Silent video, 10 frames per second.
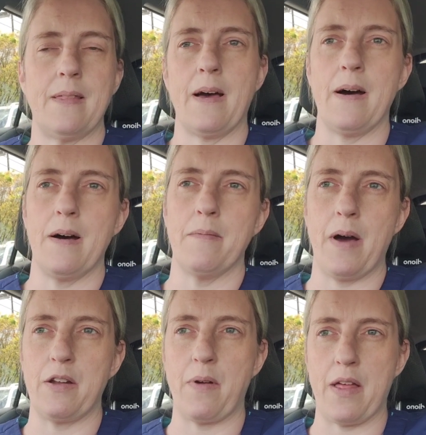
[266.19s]

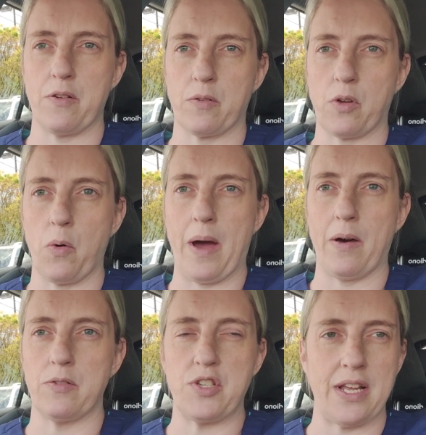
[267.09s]
I'd rather go
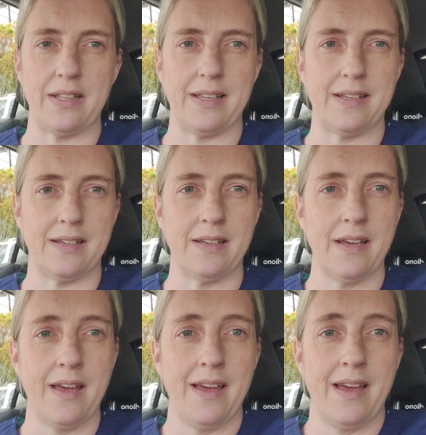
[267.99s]
out gently
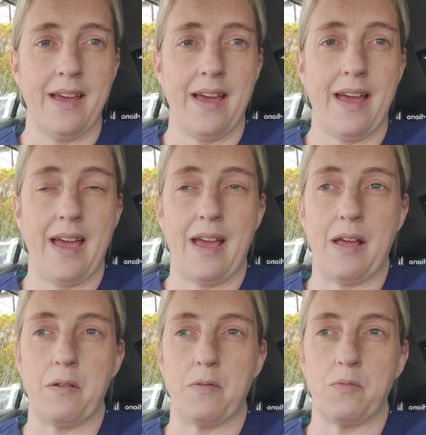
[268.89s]

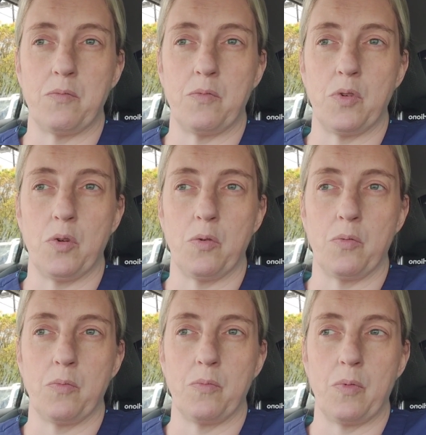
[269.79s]
and, you
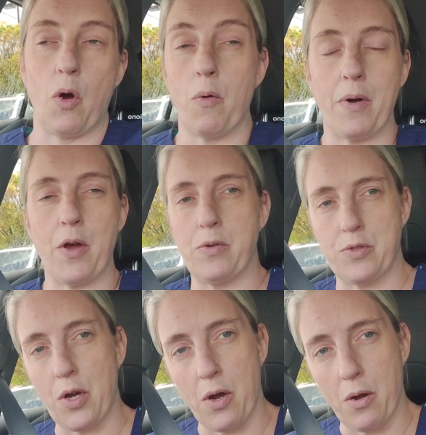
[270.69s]
know, on my own
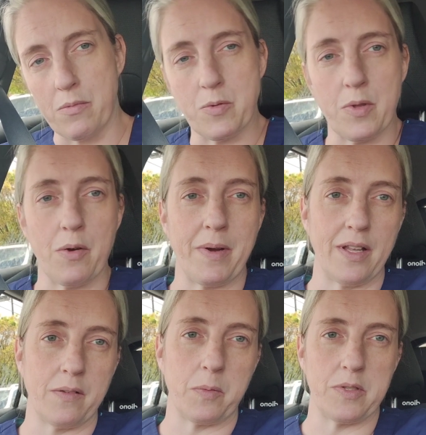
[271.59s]
terms with all my
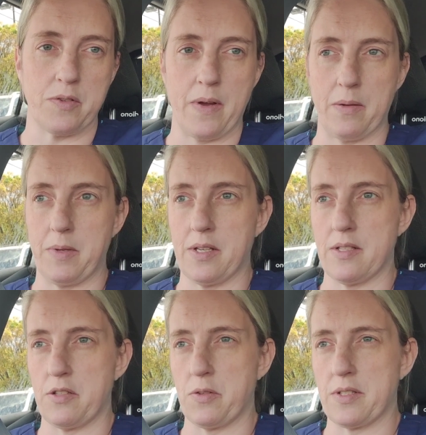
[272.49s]
loved ones around me,
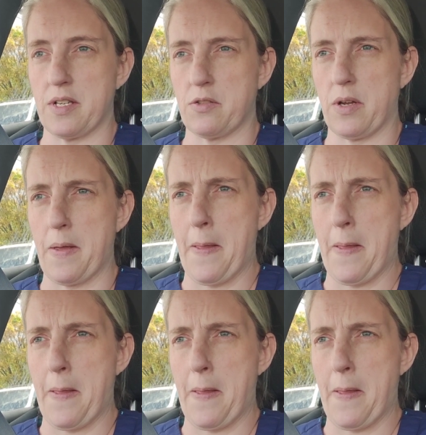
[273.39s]
etc., etc.